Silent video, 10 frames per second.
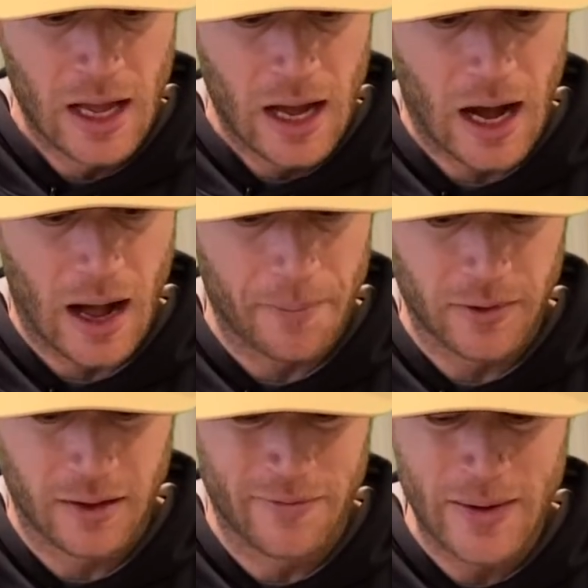
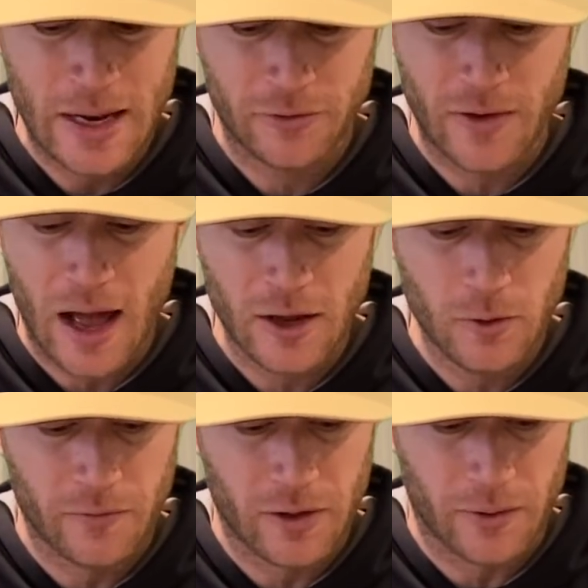The diminished
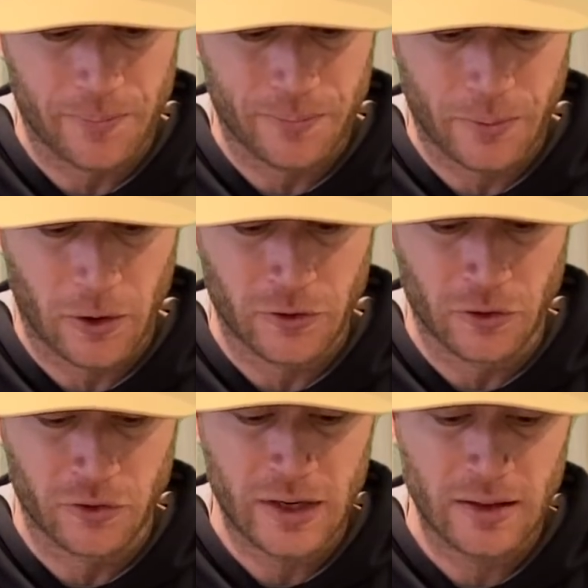value of their
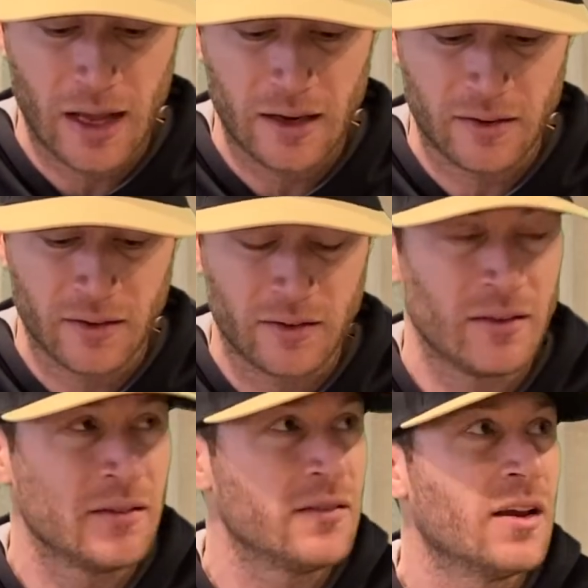personal seat
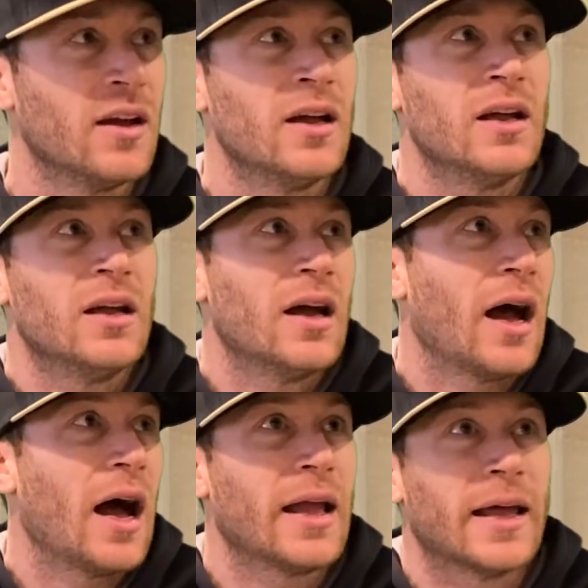licenses.
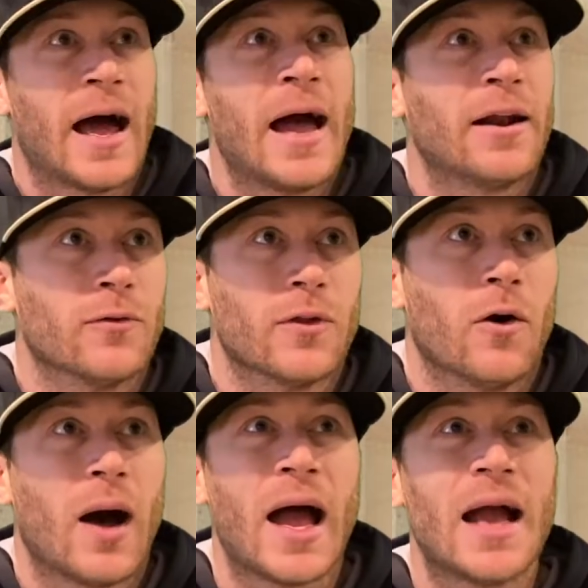Again, I don't
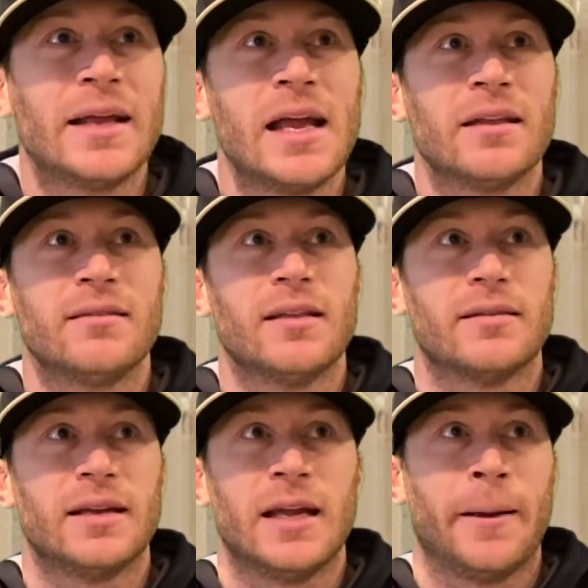know. I can't see the
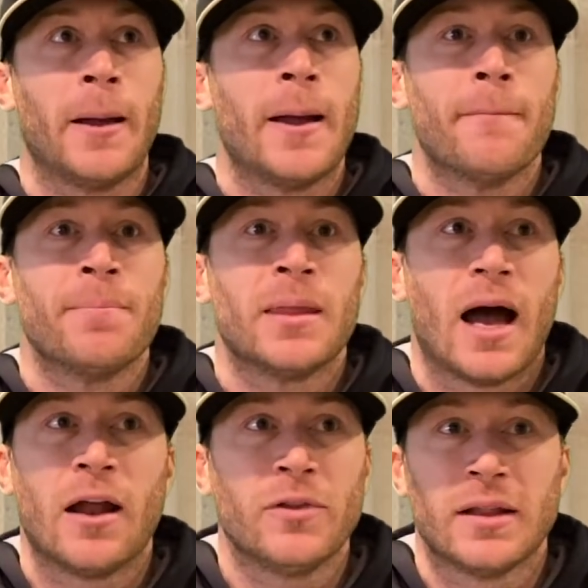team.
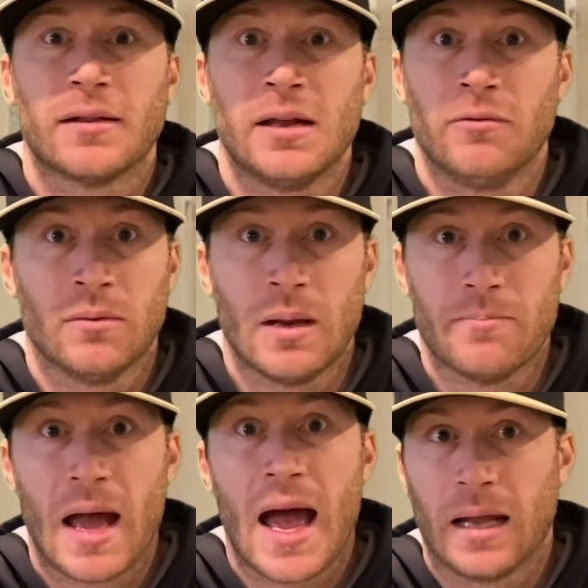I don't think the team's going to
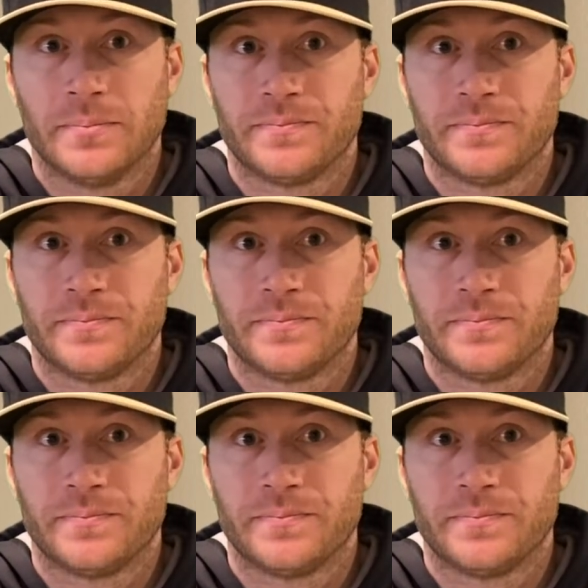be bad.